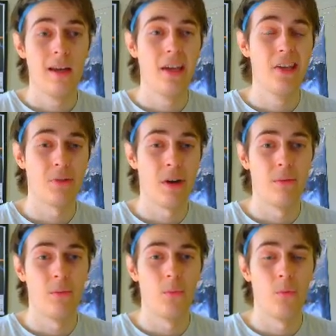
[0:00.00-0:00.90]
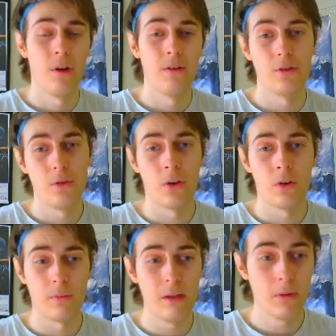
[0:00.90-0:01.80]
It's around 100 to
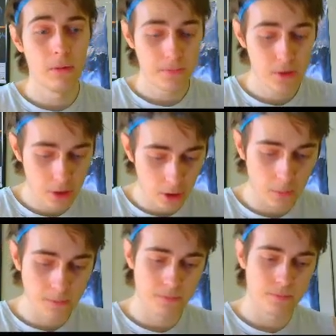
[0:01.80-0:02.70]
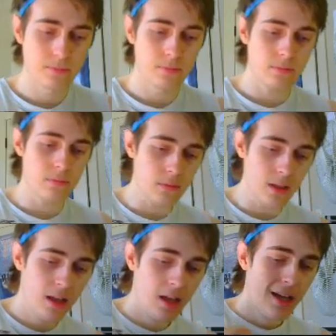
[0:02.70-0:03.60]
200 people. So
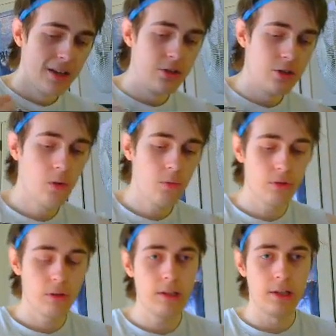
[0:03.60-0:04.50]
don't really